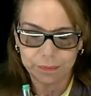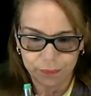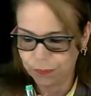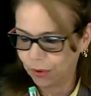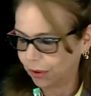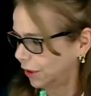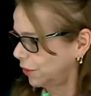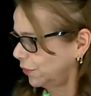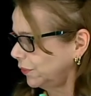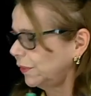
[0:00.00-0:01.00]

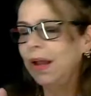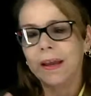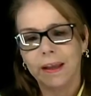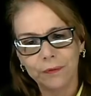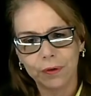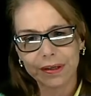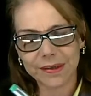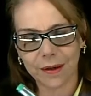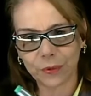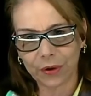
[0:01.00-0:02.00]
molecules and, for
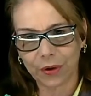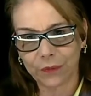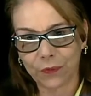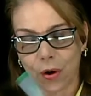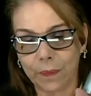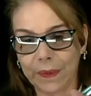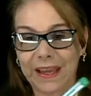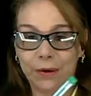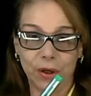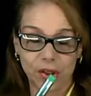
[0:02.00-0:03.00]
example, go from a
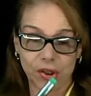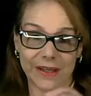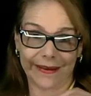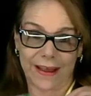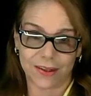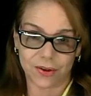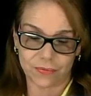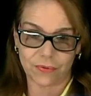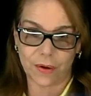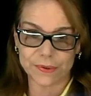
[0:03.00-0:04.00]
wedge and dash
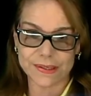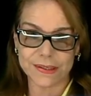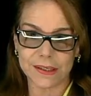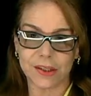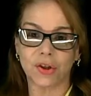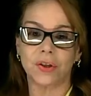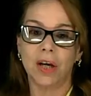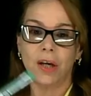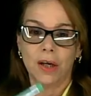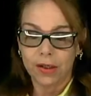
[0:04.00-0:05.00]
representation
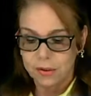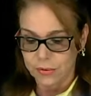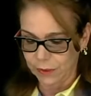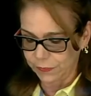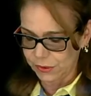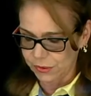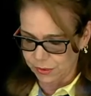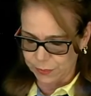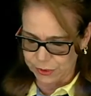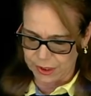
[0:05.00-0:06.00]
to the Fischer
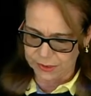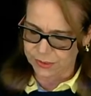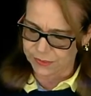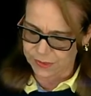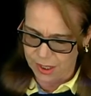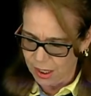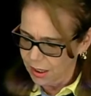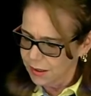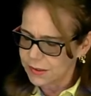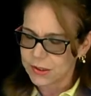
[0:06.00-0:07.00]
projections.
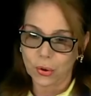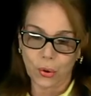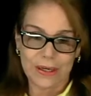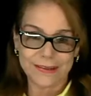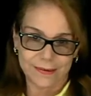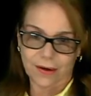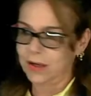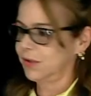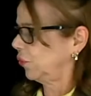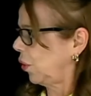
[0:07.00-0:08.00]
So let's
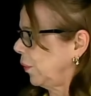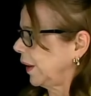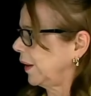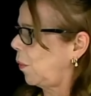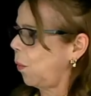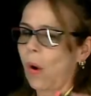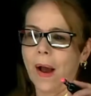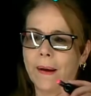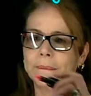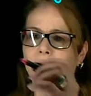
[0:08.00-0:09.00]
start drawing
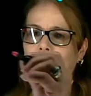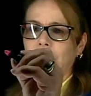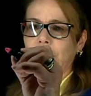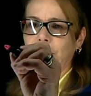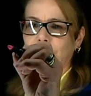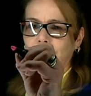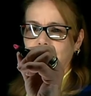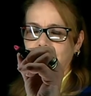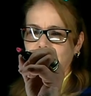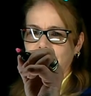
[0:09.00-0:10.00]
one molecule
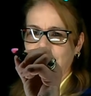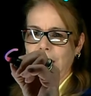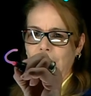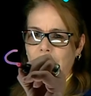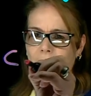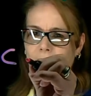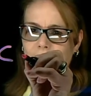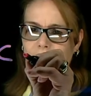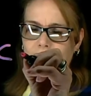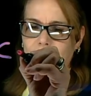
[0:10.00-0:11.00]

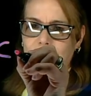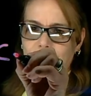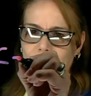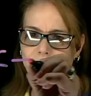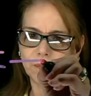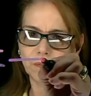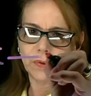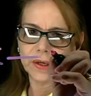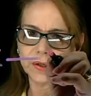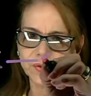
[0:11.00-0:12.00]
in the
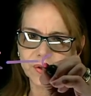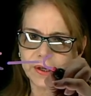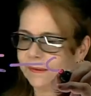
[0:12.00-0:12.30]
wedge and